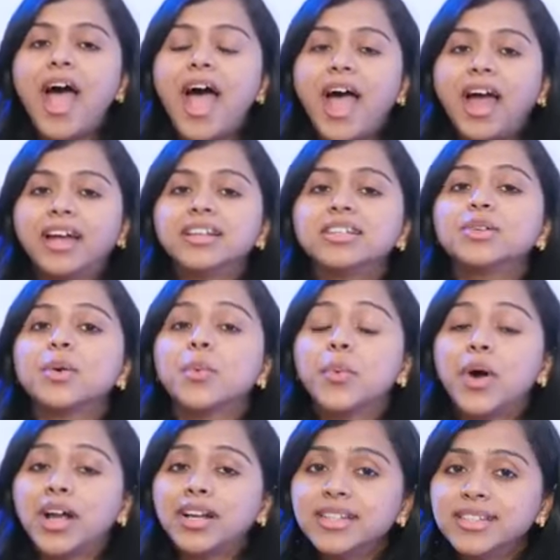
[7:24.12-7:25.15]
And
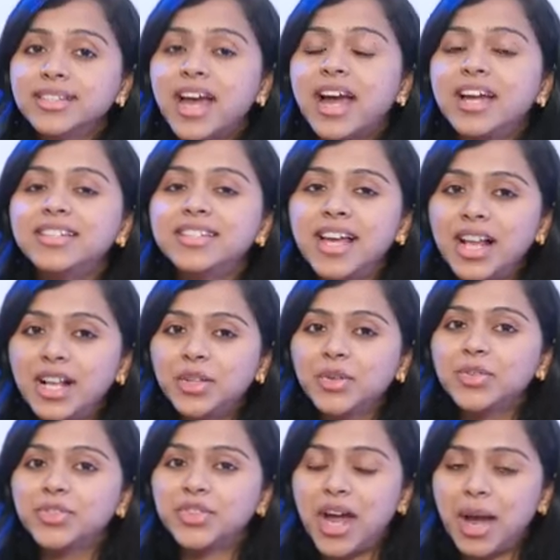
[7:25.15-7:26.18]
once I tell
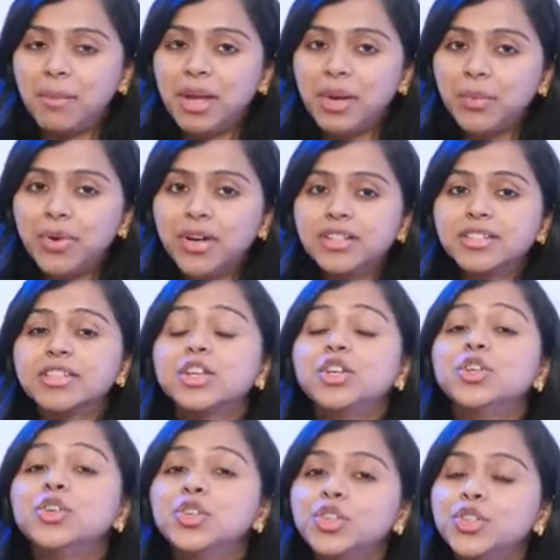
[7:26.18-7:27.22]
those rhyming words,
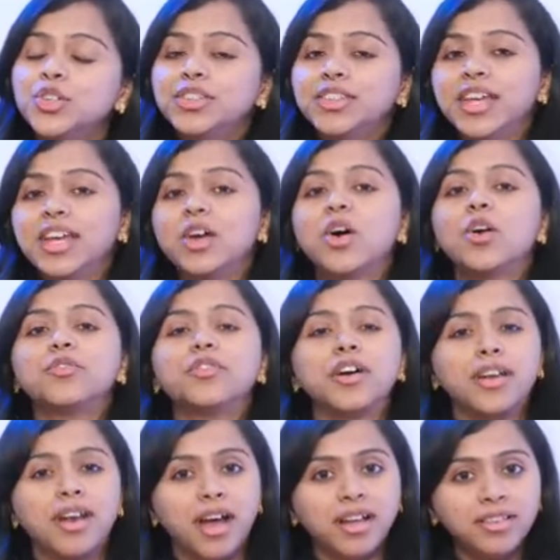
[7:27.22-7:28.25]
you should think of
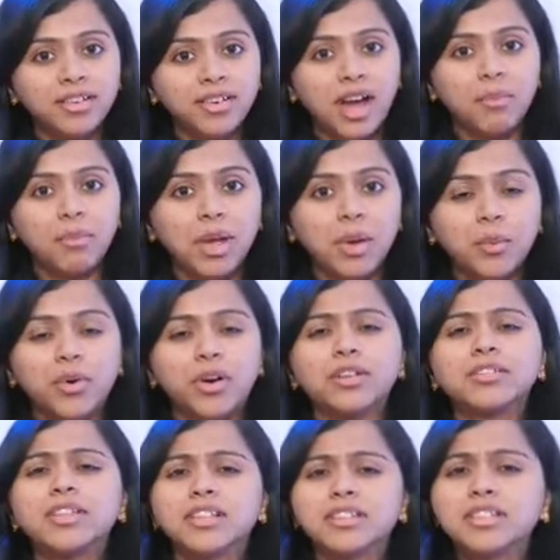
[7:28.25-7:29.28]
another rhyming
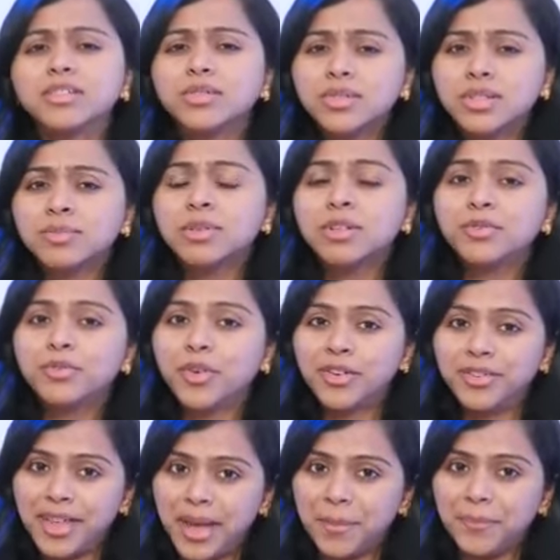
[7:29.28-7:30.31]
word that's suitable for
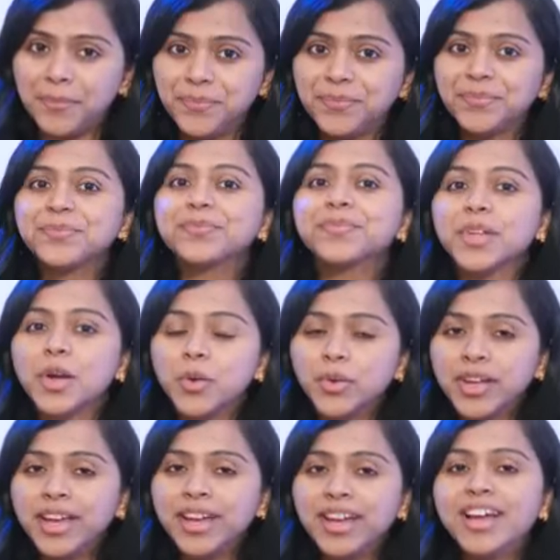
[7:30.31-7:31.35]
them.
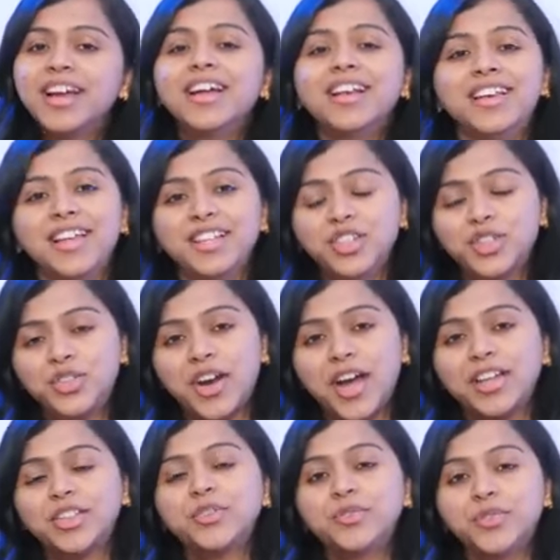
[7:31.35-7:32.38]
Okay, let's
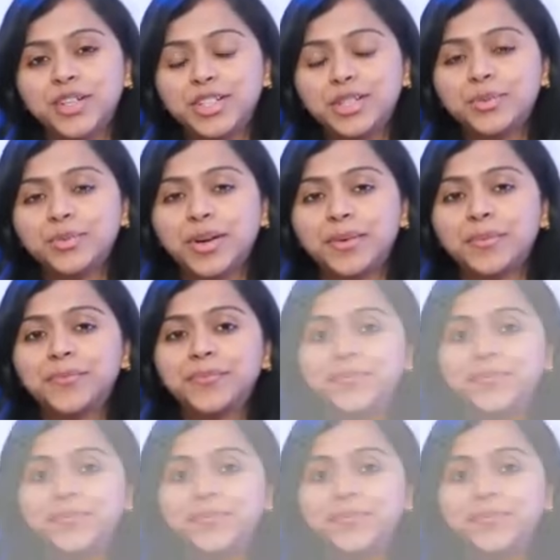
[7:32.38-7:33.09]
try the first one.